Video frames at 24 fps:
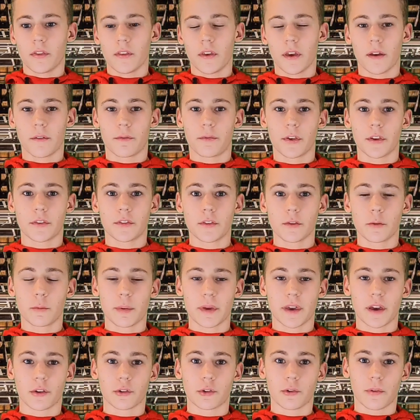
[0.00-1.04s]
If this is
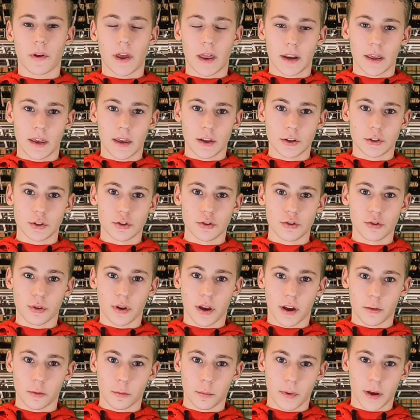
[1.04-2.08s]
because of any issue you
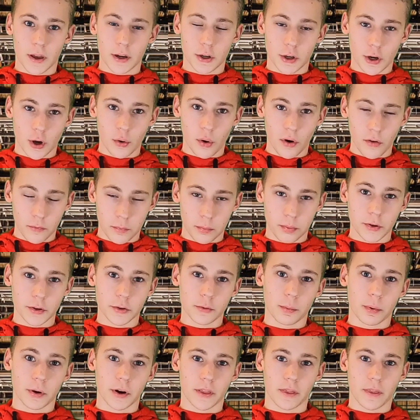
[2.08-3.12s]
guys might know of,
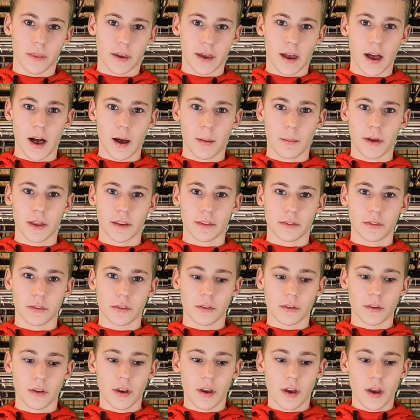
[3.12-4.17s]
please put it in the
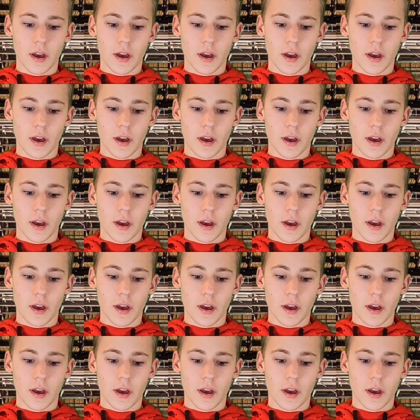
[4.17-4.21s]
comments.